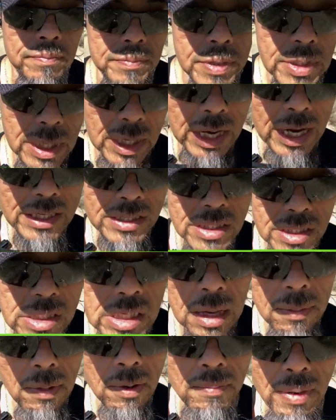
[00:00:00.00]
it has the
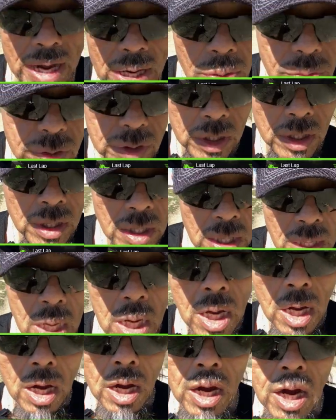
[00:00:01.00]
same amount
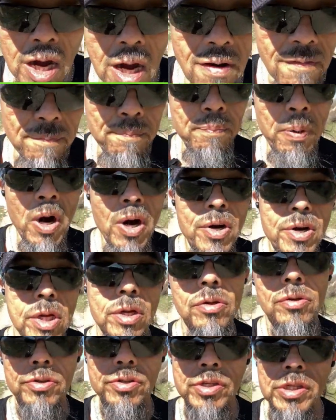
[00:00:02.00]
of
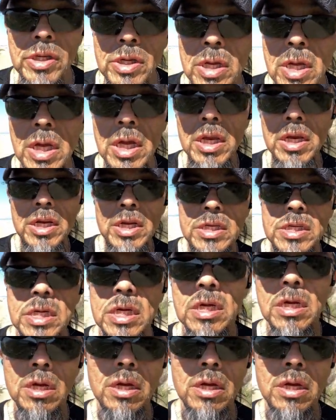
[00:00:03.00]
particles in it